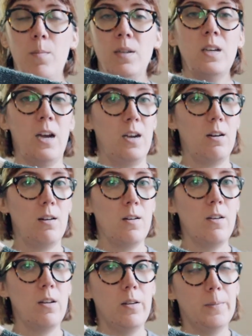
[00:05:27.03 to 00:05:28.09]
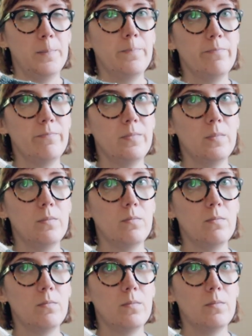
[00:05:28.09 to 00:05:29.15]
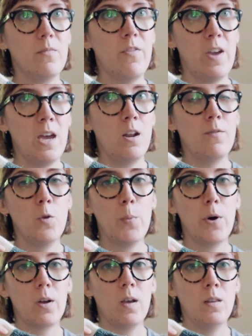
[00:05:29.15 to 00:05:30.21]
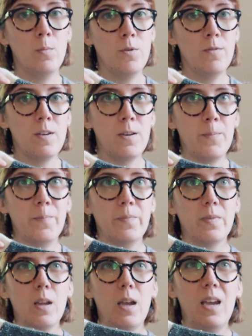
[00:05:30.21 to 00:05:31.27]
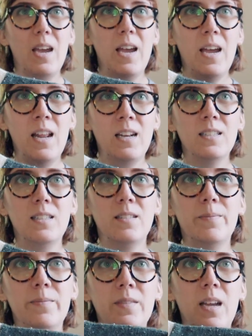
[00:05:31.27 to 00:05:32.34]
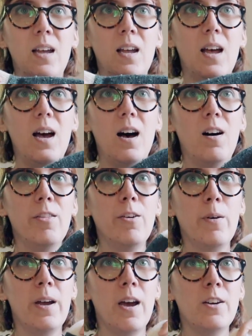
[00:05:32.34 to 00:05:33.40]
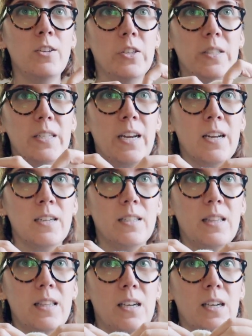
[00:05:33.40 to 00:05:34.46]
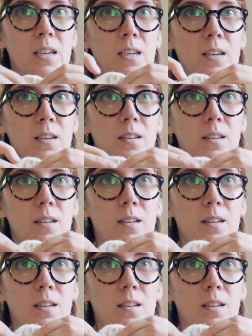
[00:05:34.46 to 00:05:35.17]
I'm a diehard fan of the book and the movie, and although I understand the,